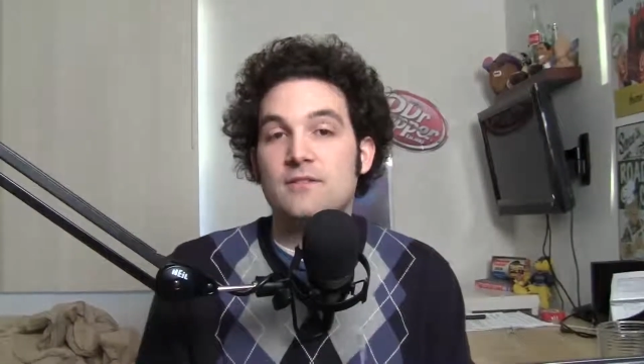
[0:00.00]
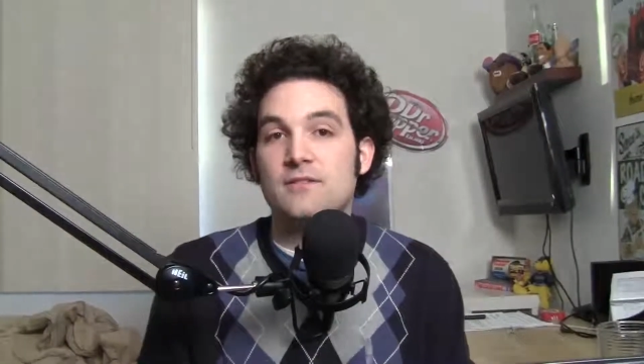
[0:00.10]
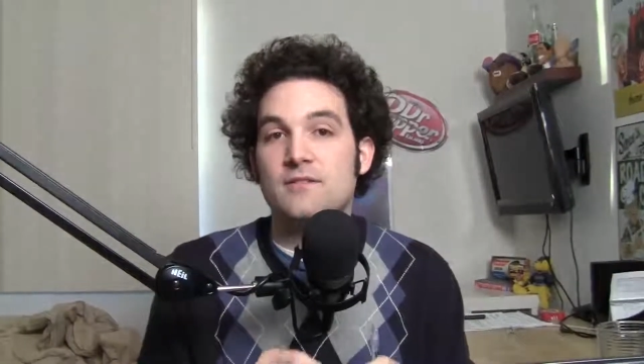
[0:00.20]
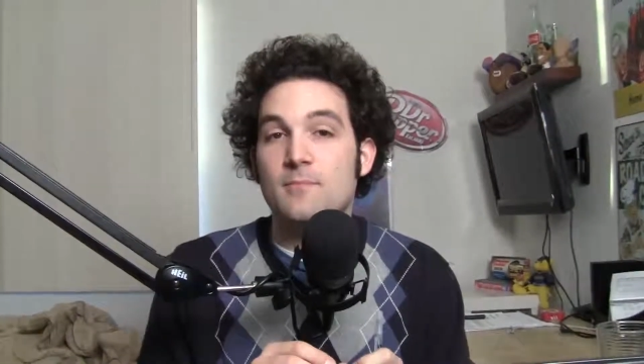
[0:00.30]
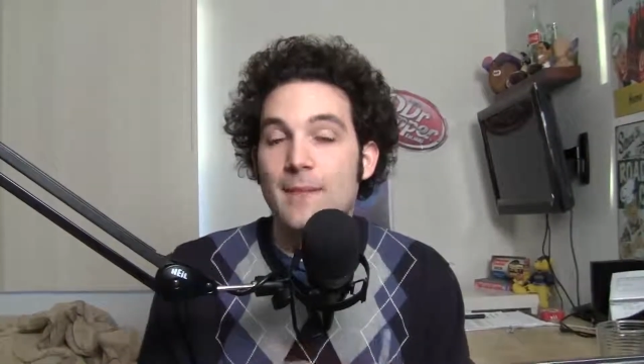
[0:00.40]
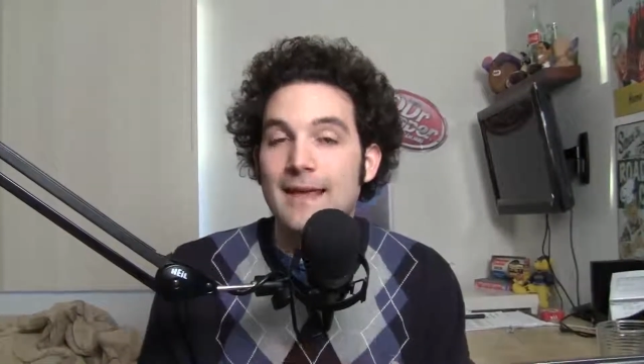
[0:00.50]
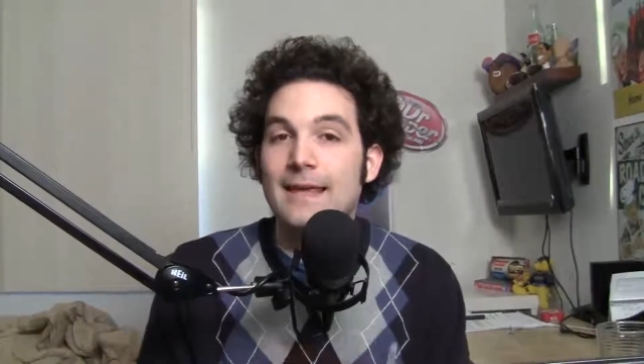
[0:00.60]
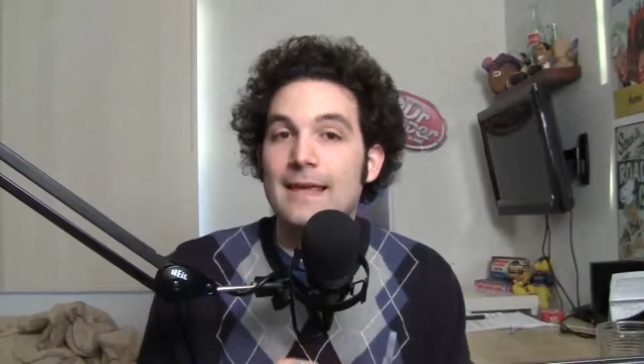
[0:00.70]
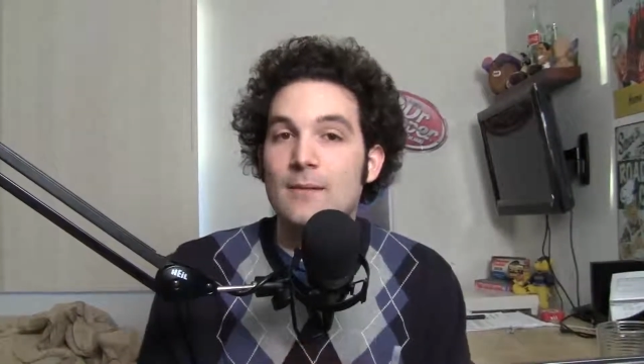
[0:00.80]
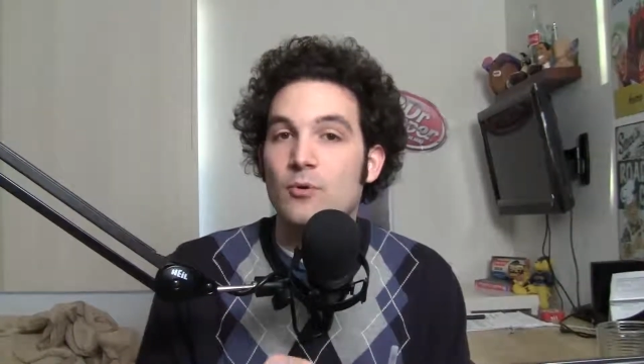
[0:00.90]
This is
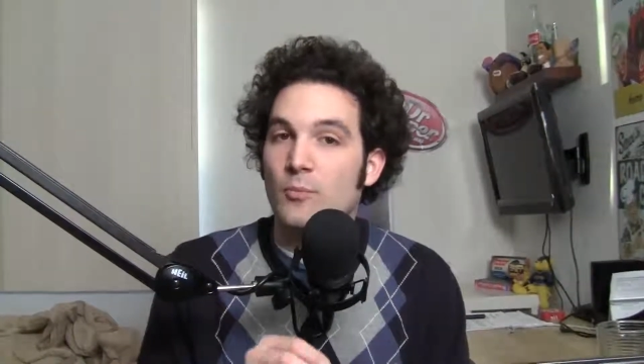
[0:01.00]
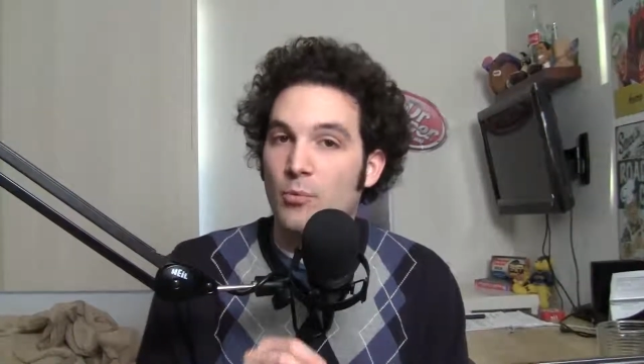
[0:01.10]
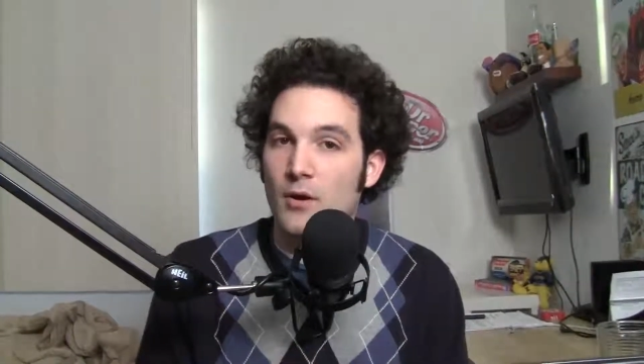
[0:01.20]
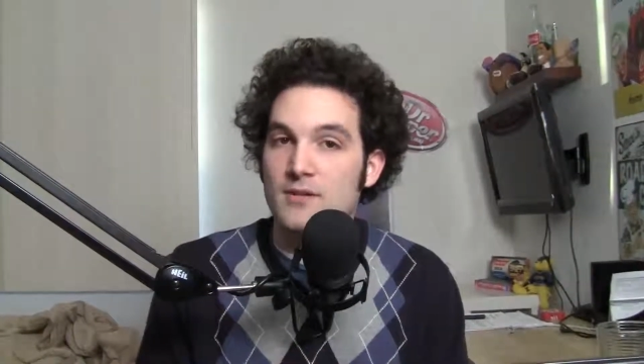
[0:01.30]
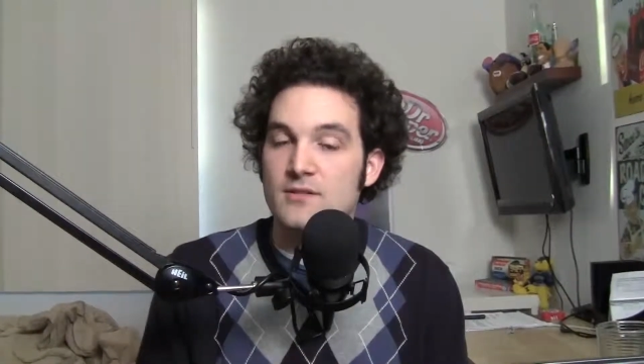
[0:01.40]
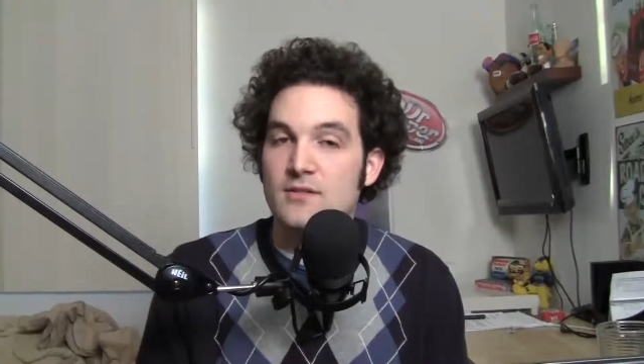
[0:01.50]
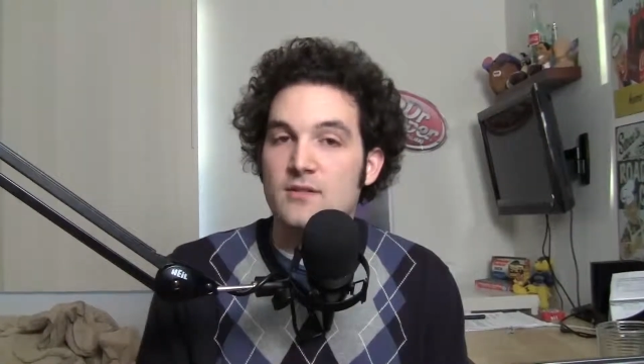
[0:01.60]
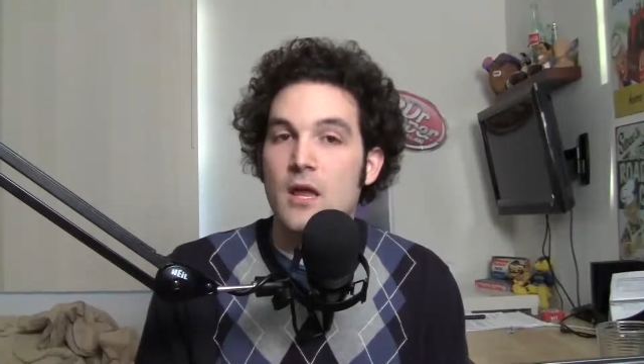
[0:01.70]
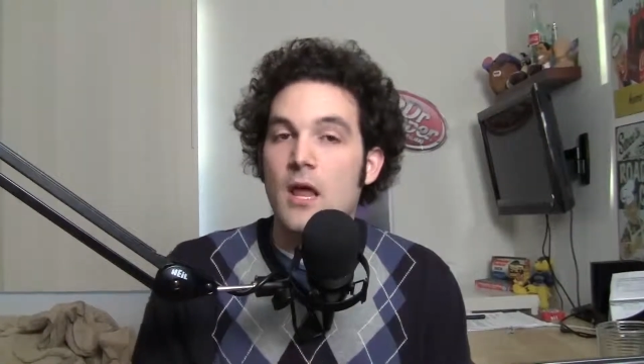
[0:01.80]
making ebook prices